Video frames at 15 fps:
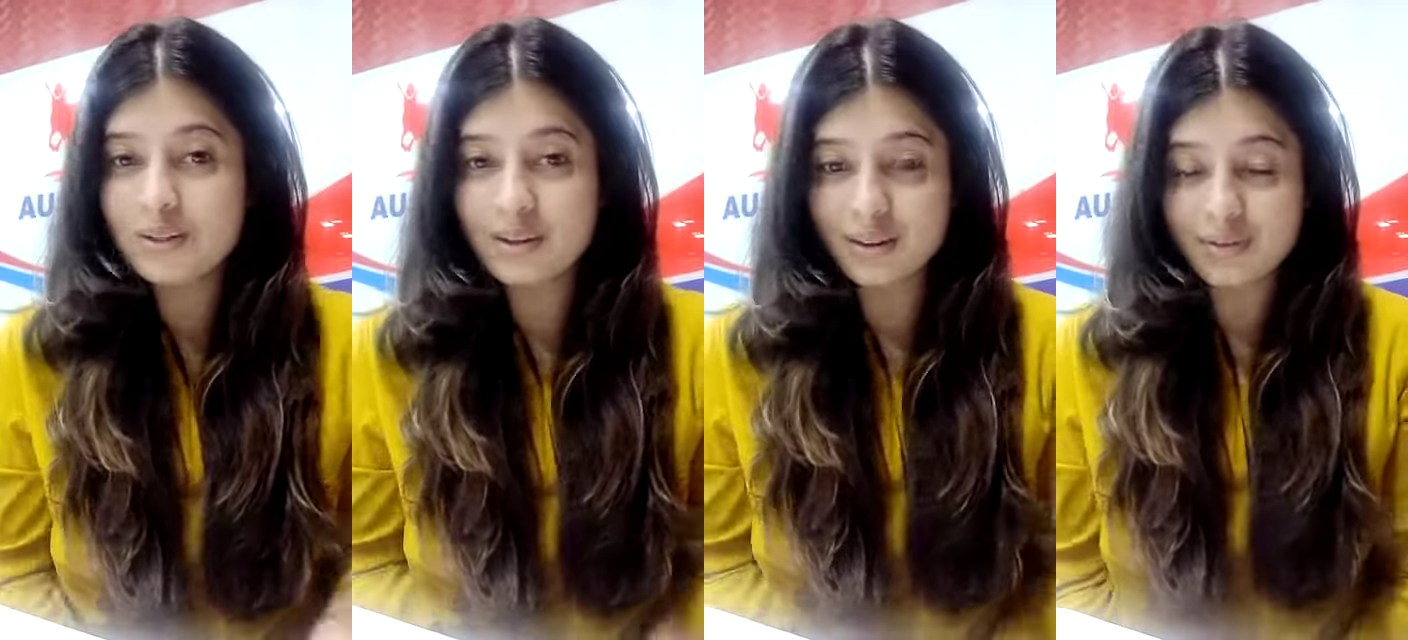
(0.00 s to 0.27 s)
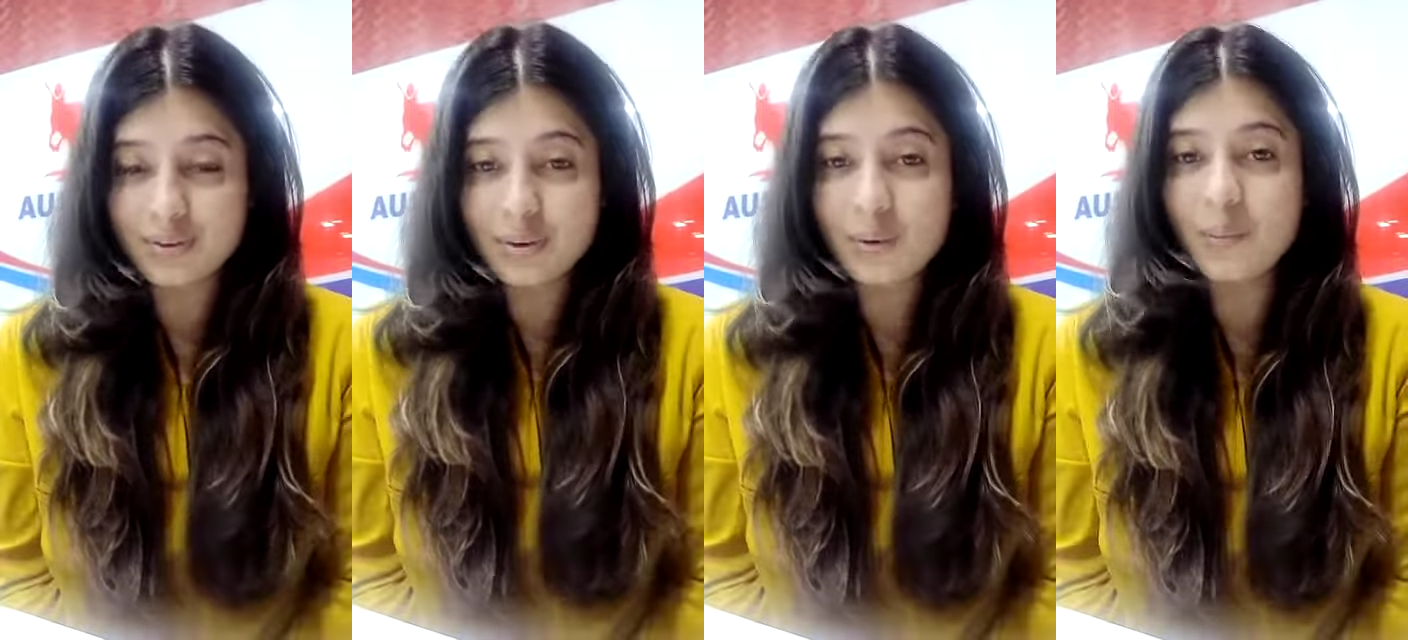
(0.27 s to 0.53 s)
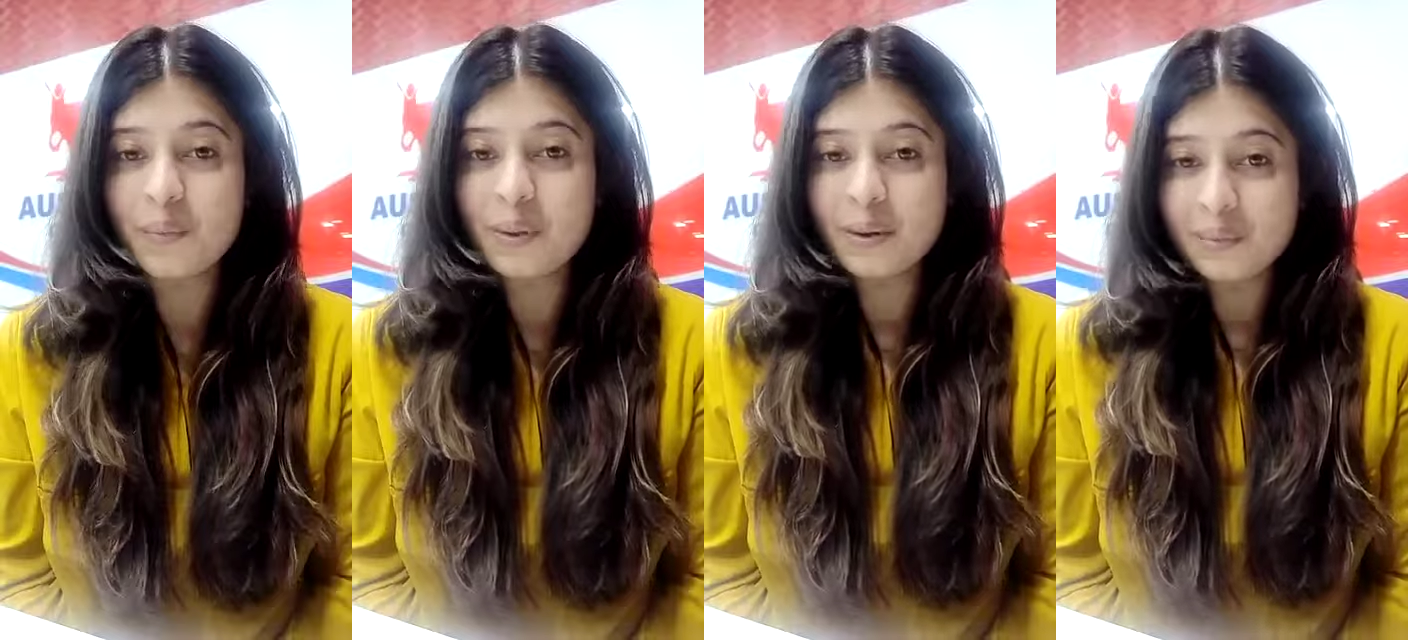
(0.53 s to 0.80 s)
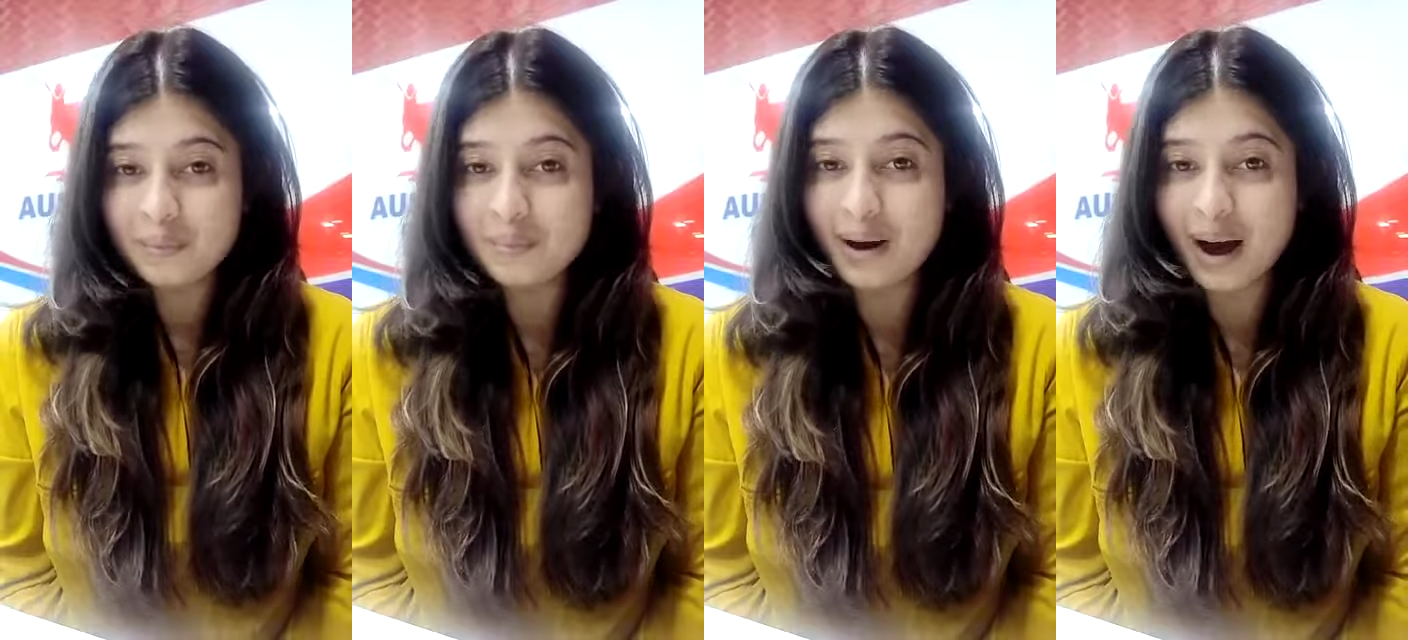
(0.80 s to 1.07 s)
to give you
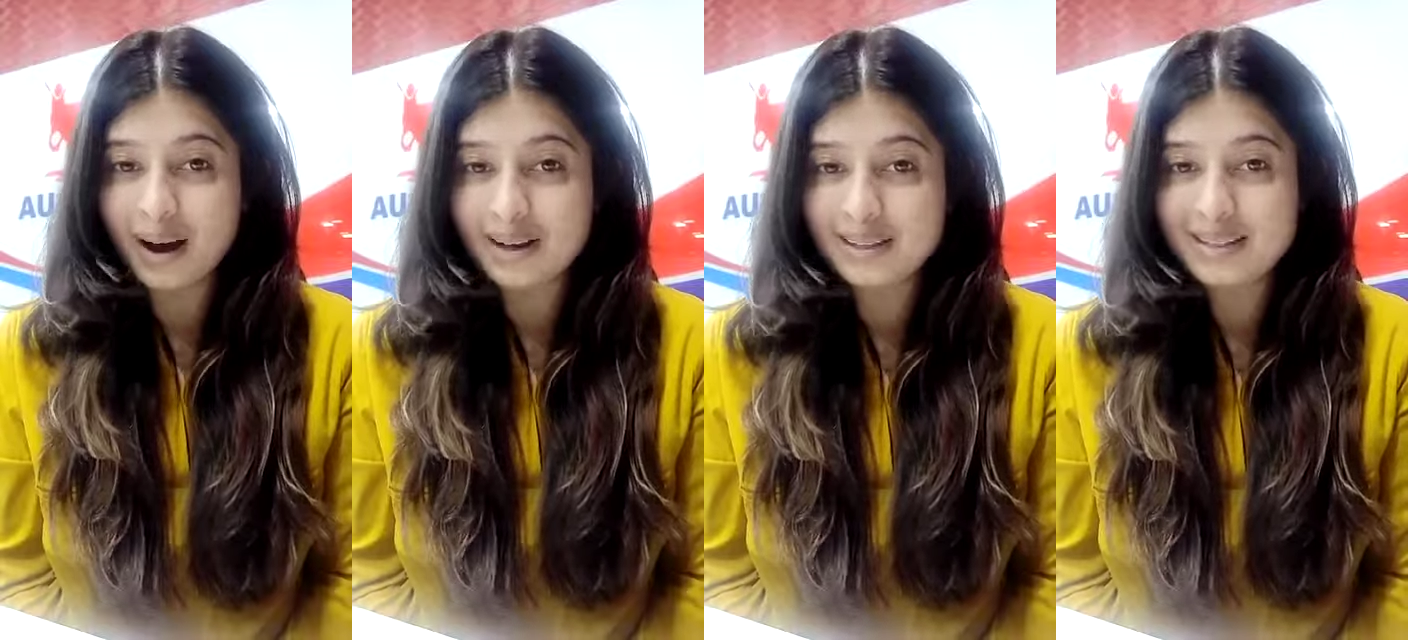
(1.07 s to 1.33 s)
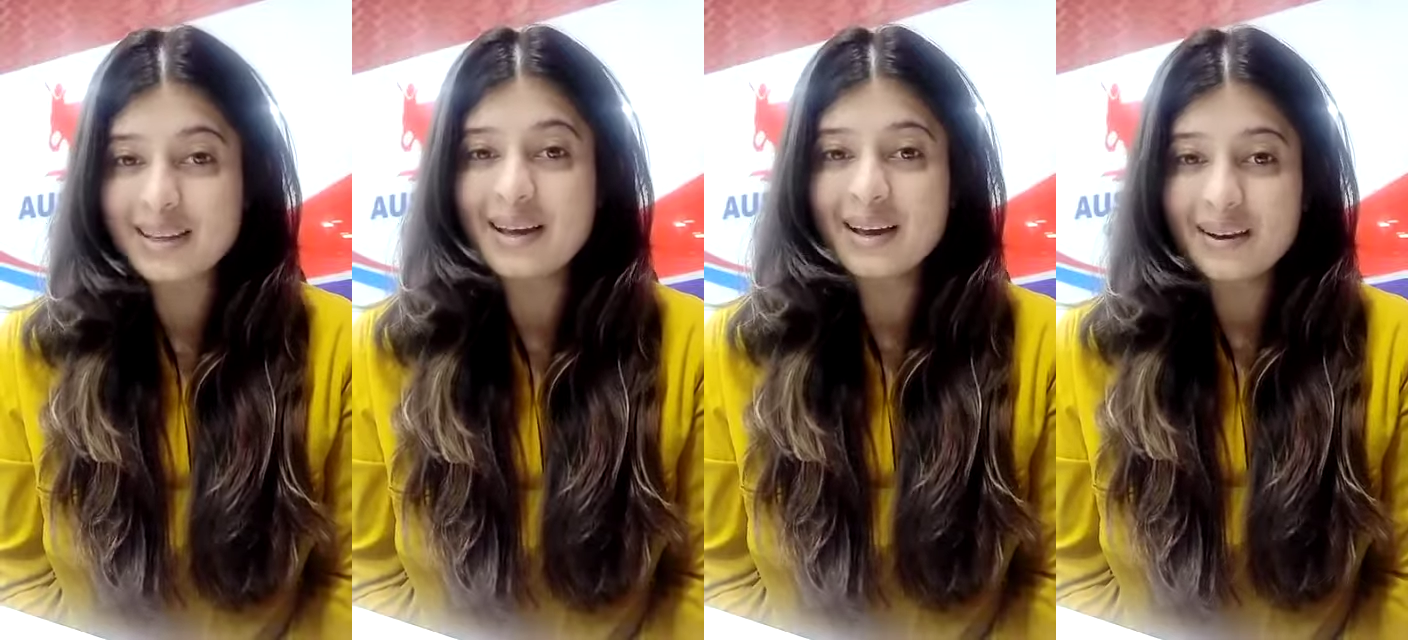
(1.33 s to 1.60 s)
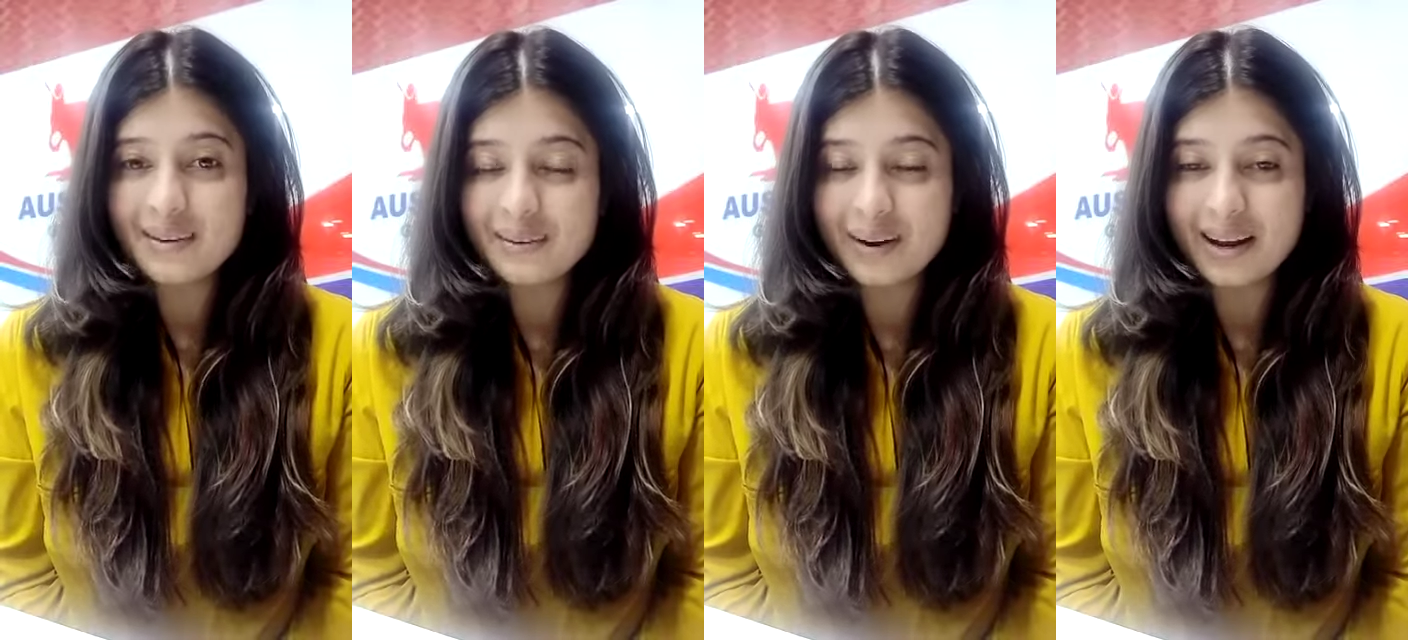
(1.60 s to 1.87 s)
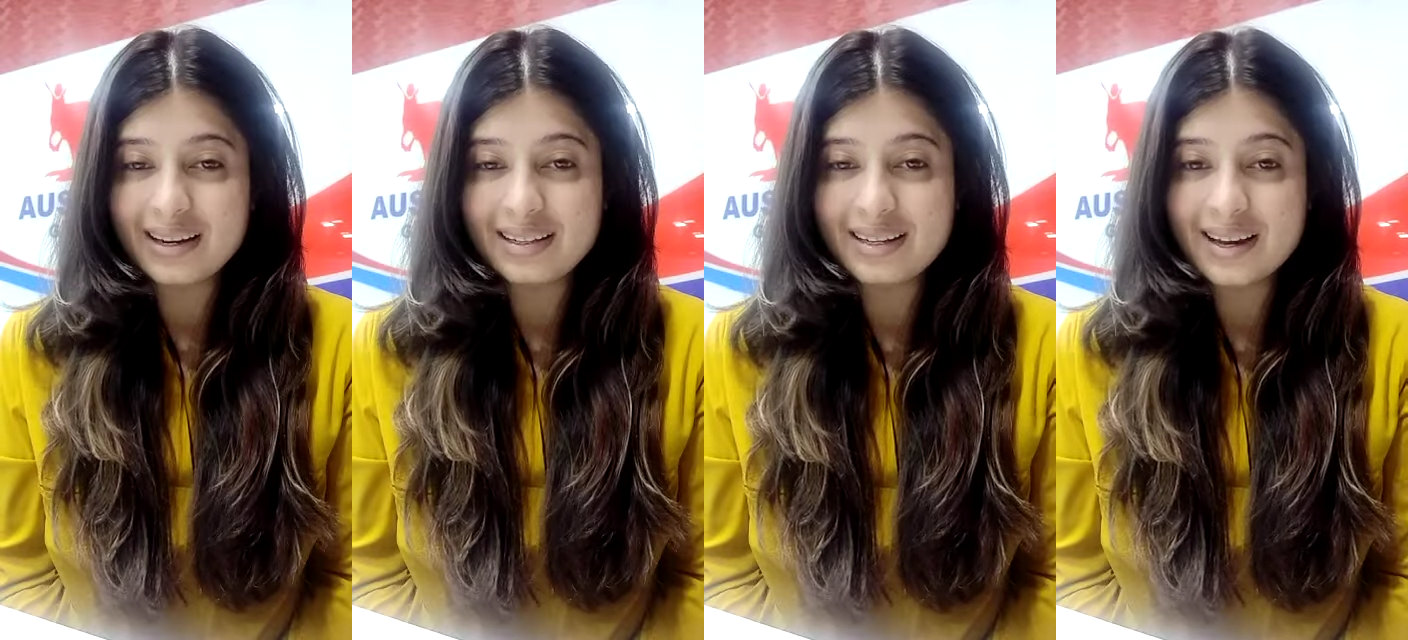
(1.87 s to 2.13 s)
marks,
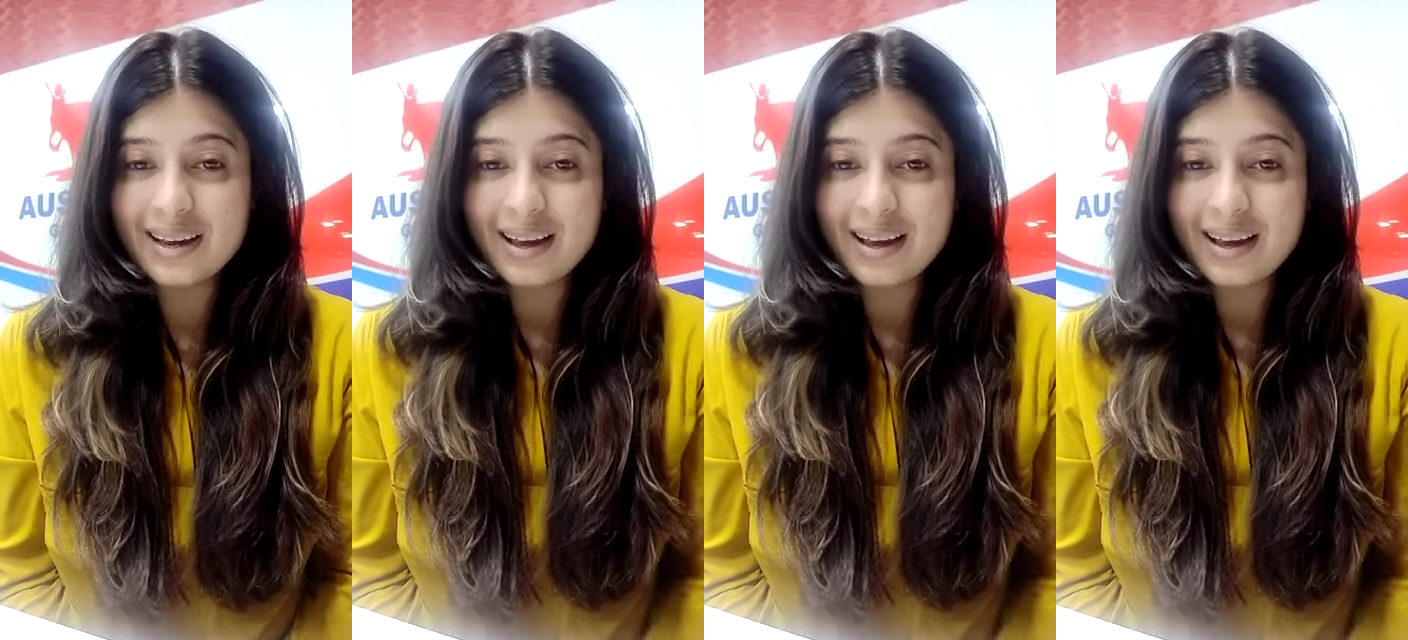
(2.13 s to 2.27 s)
right?